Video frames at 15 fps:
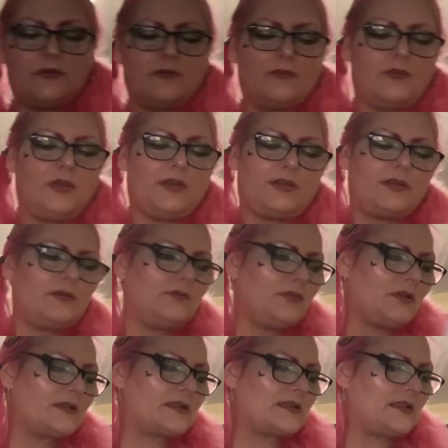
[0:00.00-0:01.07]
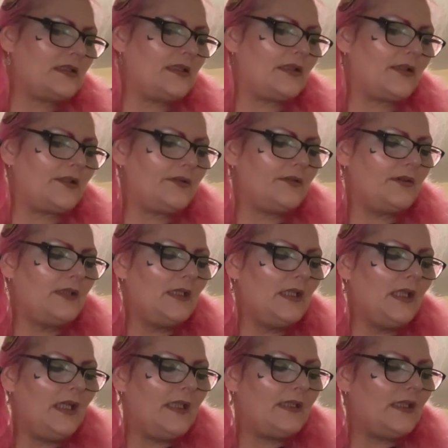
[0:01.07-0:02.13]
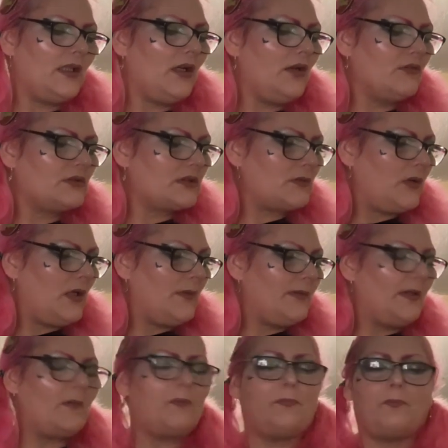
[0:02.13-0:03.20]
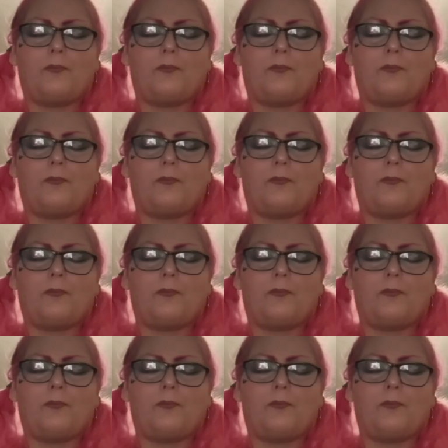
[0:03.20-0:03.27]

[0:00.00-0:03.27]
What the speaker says: what's, you know. And it holds quite a bit.